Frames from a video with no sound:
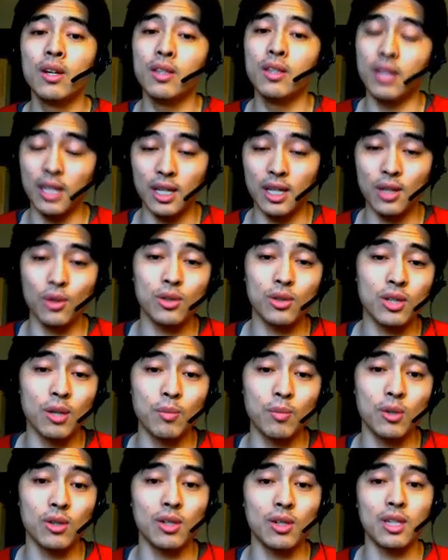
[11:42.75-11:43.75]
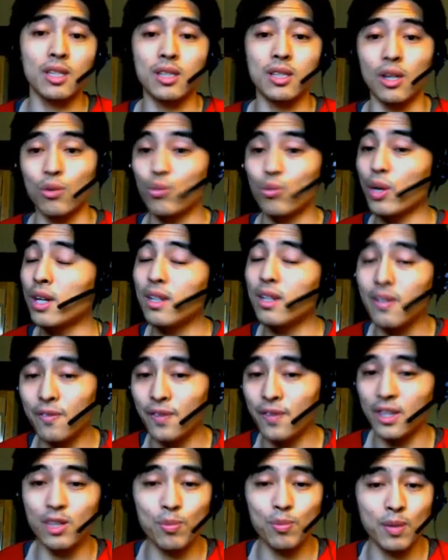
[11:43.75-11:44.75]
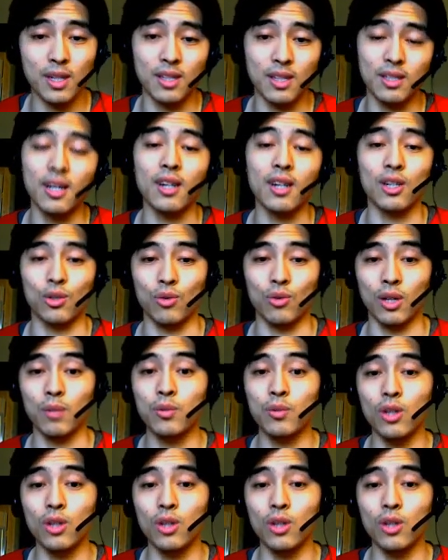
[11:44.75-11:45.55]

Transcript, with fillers: the EOS communities on Reddit, Facebook, and Telegram.